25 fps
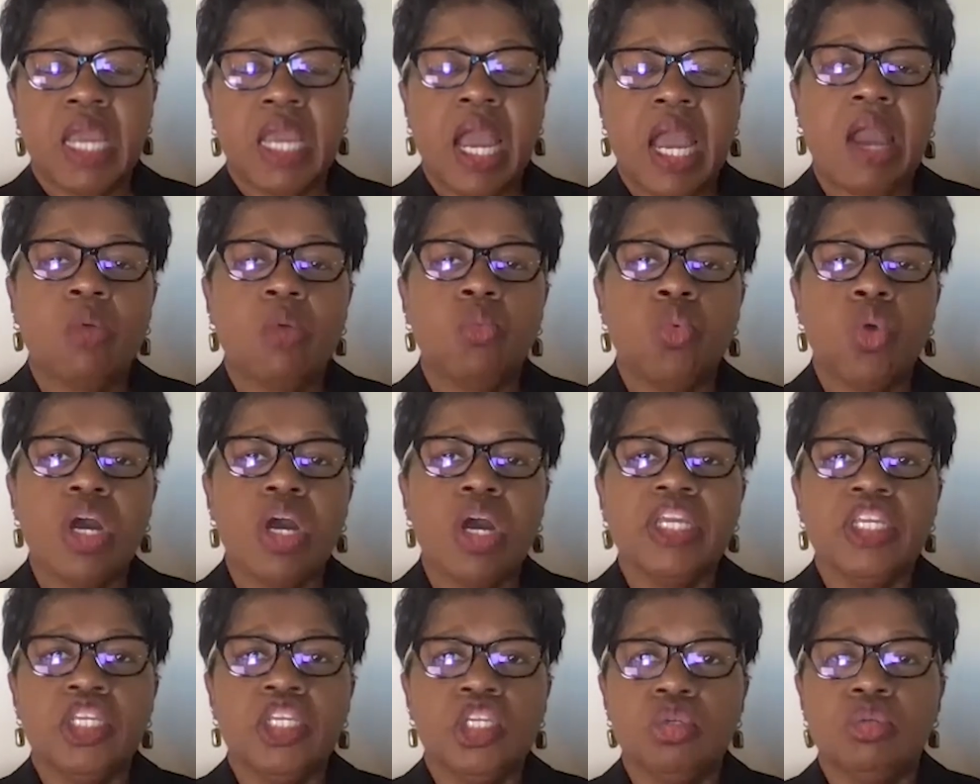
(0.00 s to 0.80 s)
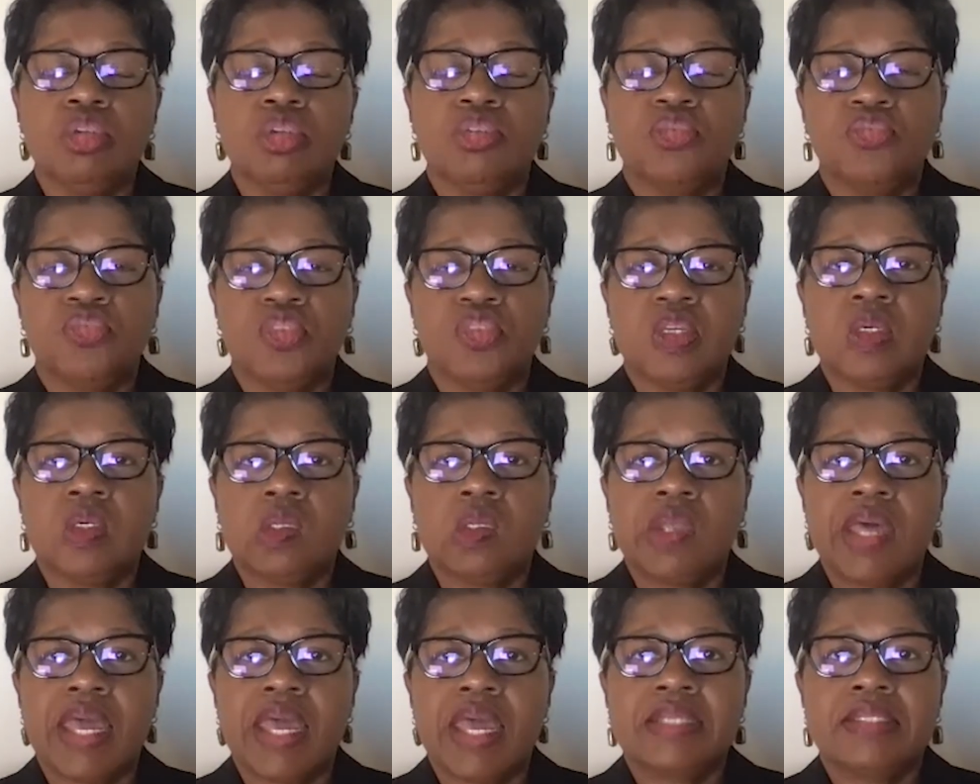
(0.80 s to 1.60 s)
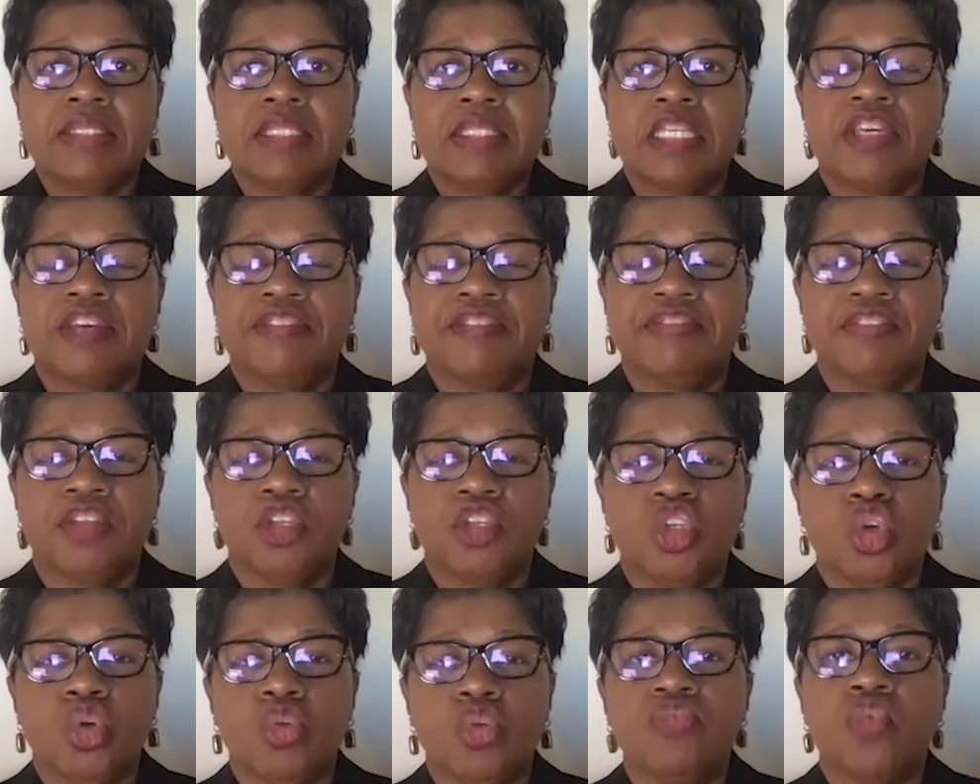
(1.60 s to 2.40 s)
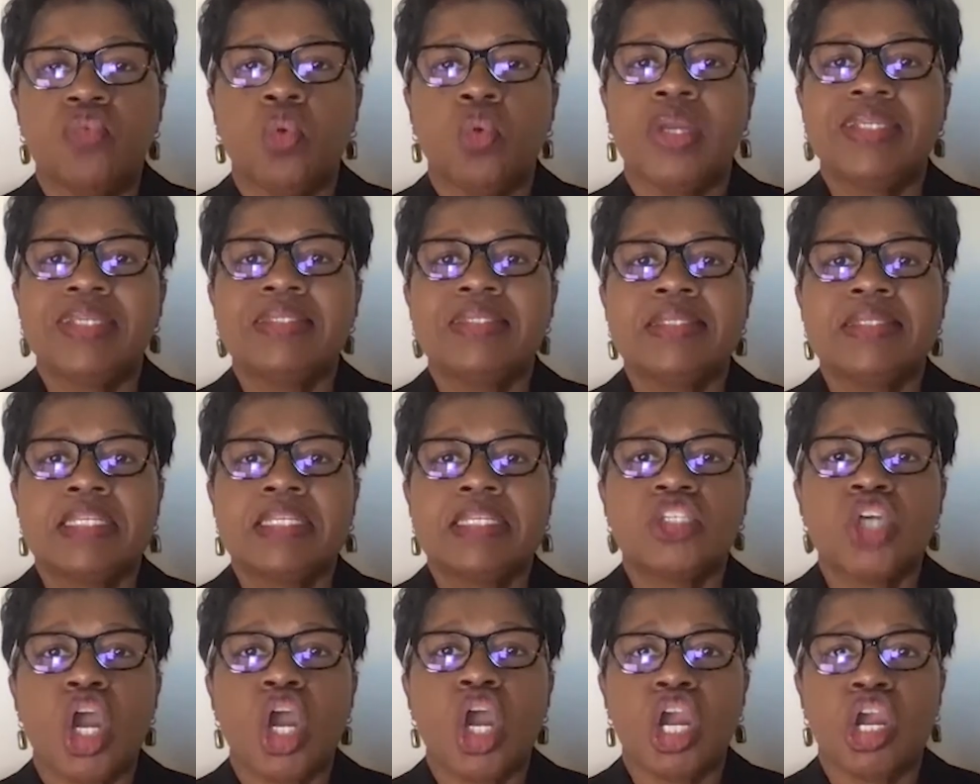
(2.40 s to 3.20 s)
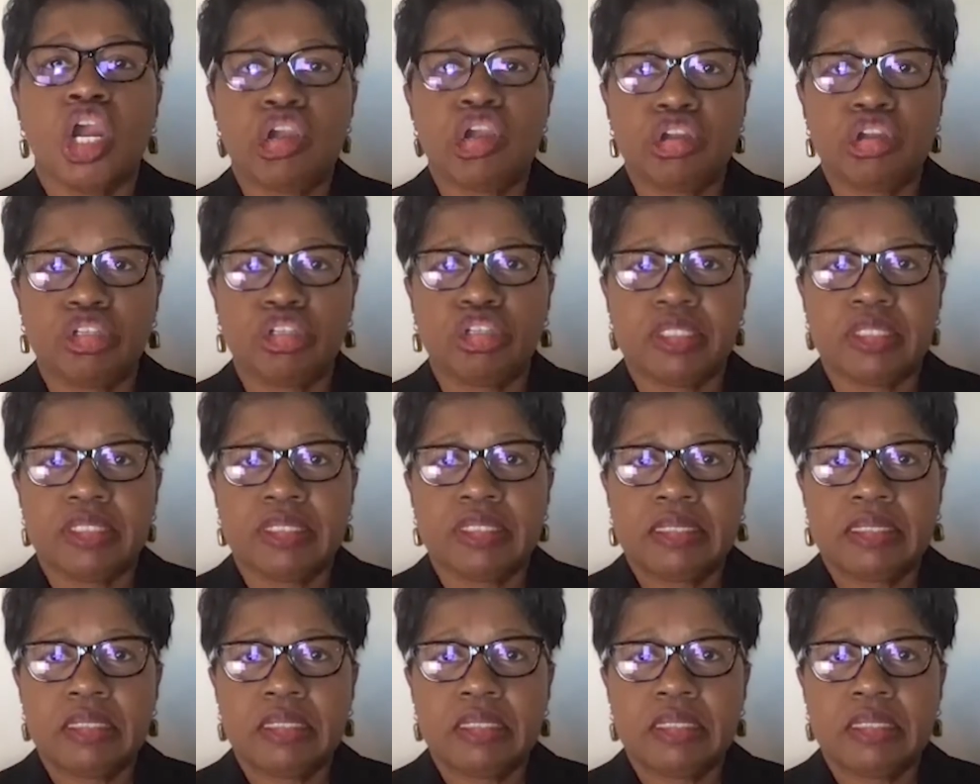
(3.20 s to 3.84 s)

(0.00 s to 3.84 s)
I want you to feel as if your voice is heard.